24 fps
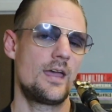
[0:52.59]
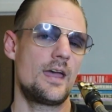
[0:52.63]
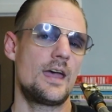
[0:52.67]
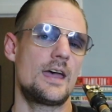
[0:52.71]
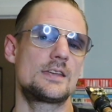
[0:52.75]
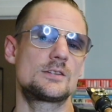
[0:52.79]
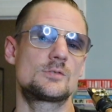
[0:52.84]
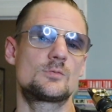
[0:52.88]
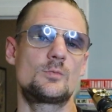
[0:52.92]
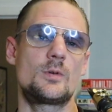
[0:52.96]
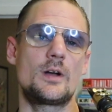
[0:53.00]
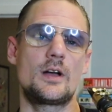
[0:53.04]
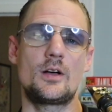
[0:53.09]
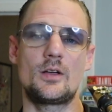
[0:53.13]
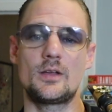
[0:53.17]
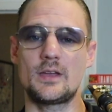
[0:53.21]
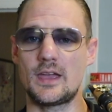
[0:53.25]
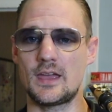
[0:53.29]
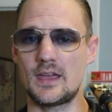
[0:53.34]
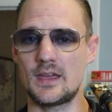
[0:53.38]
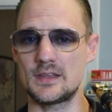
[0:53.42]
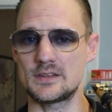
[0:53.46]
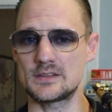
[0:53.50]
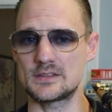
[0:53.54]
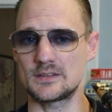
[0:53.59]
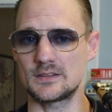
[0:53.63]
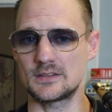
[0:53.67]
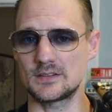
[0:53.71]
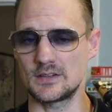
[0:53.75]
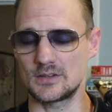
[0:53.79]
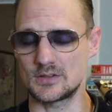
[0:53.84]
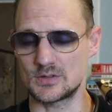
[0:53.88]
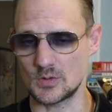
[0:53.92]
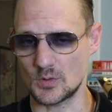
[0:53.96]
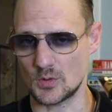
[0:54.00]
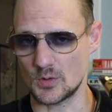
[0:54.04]
as well as
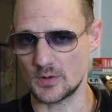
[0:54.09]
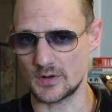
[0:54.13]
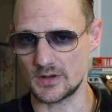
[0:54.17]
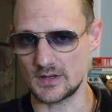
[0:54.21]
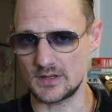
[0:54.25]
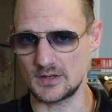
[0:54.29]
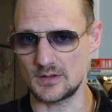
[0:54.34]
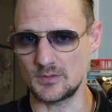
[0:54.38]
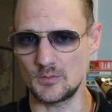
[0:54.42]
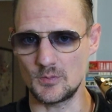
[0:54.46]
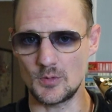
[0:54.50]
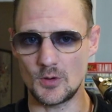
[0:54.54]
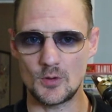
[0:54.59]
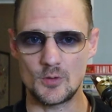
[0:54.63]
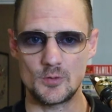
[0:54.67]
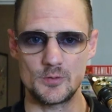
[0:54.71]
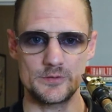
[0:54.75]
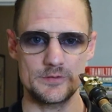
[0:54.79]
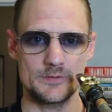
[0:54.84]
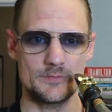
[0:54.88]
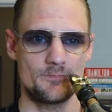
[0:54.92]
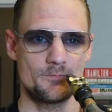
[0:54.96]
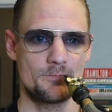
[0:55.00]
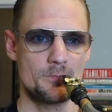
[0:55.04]
the Dorian mode.